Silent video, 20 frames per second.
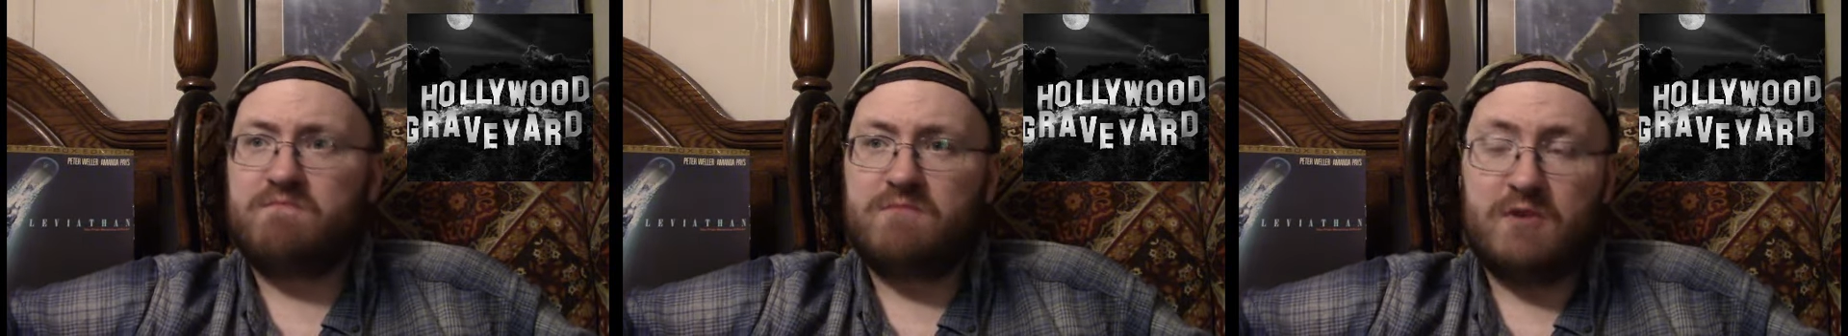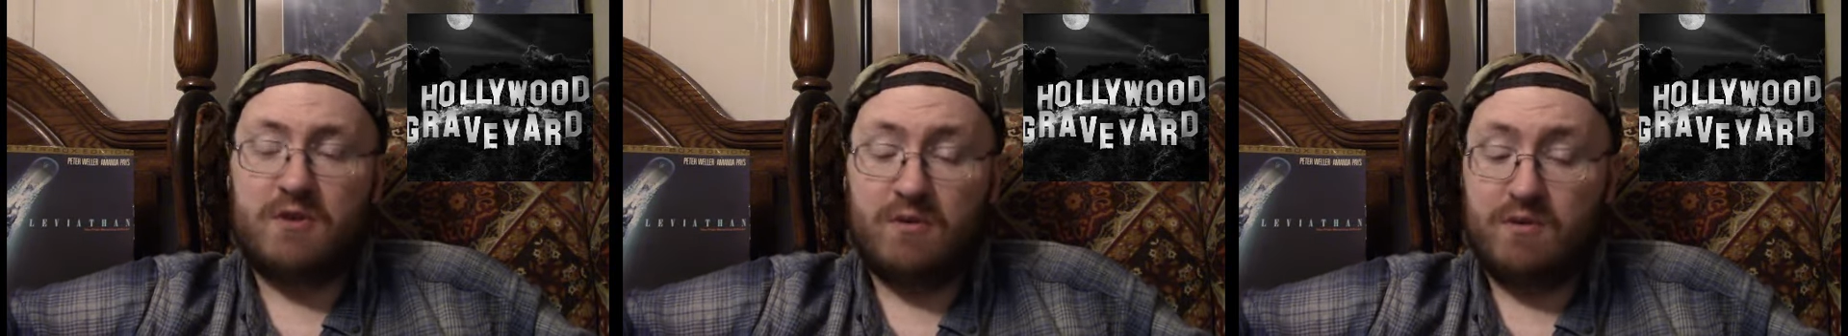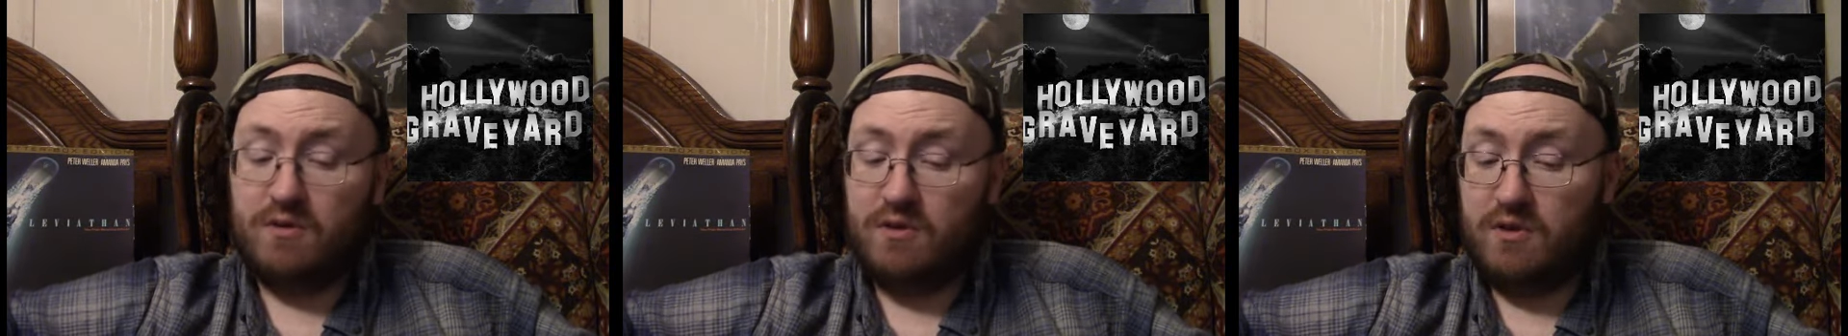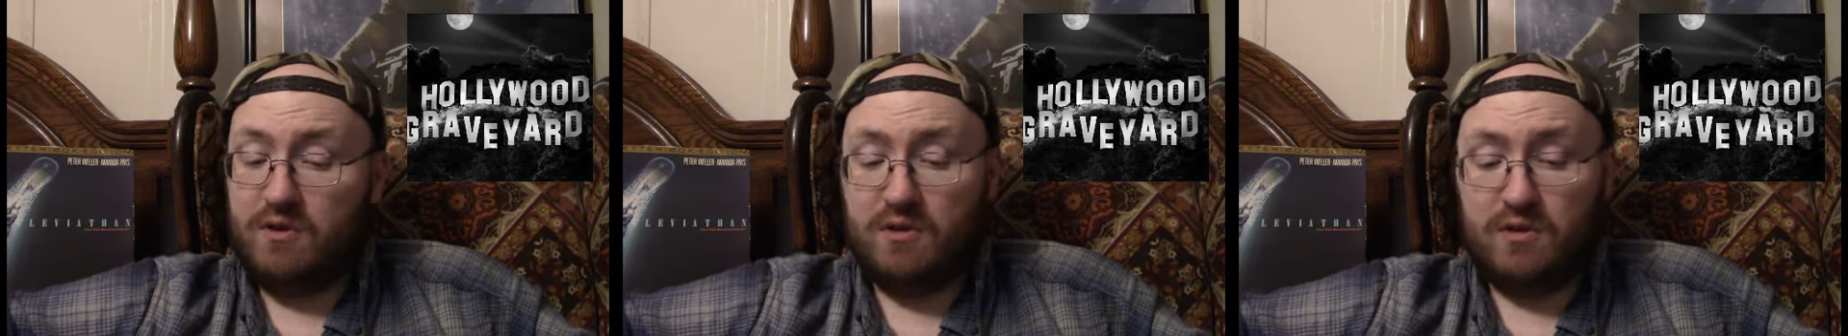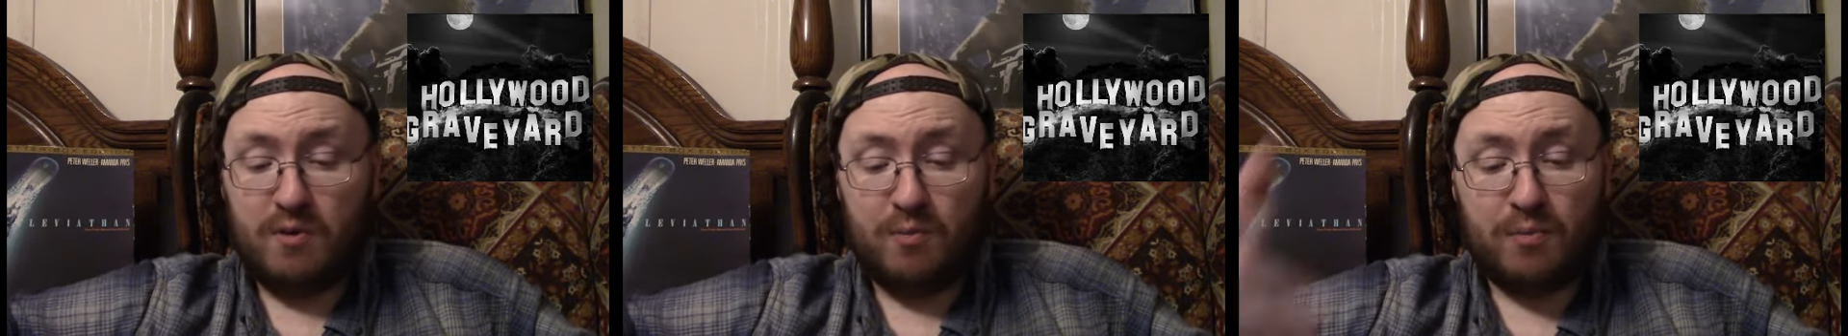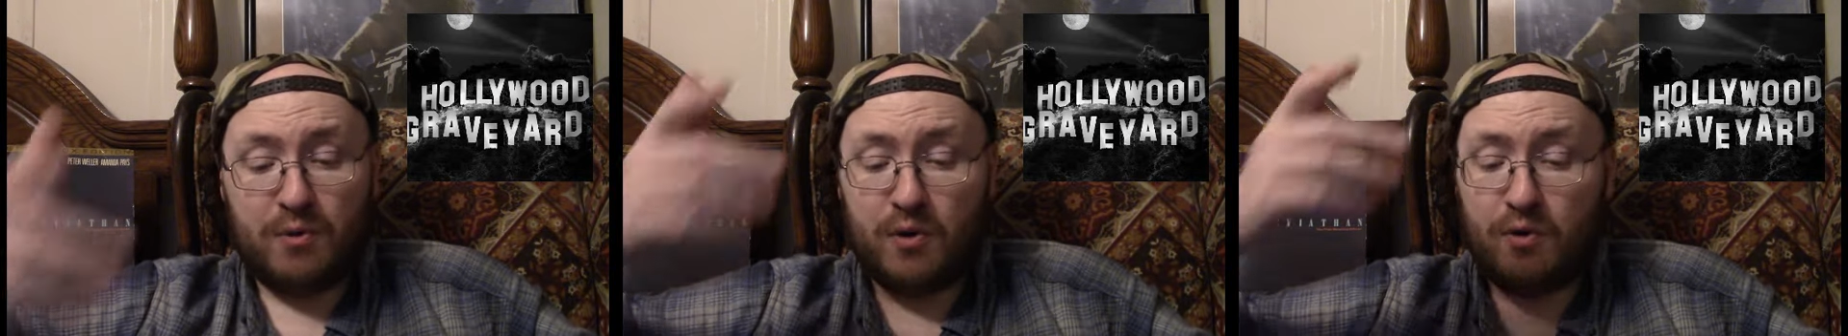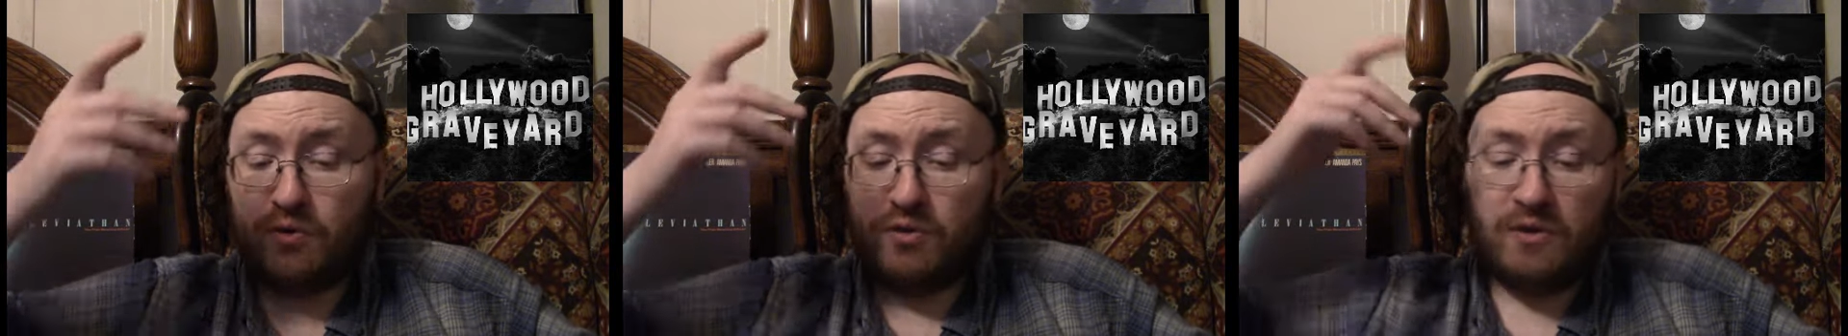you know, the
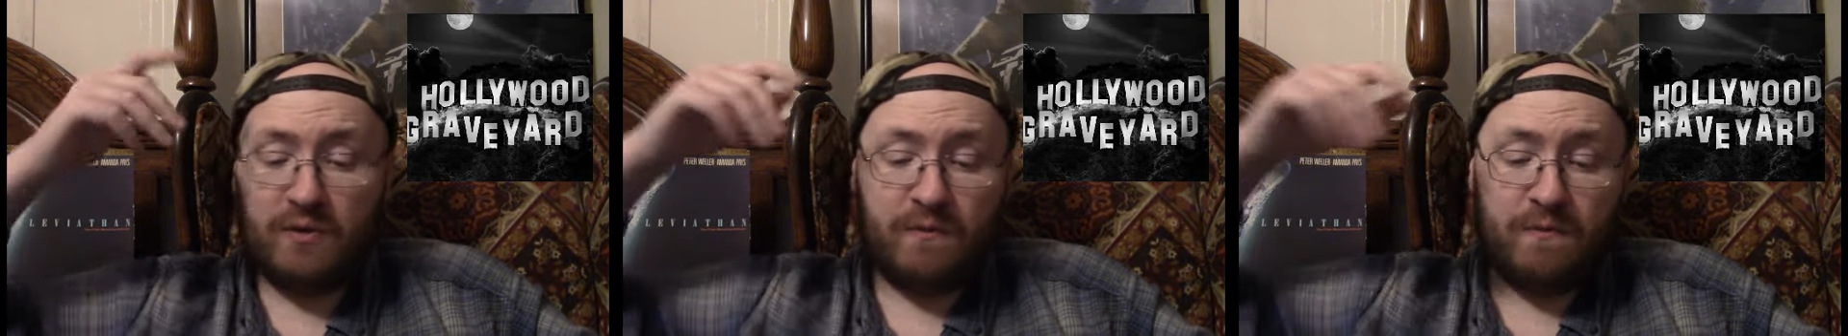person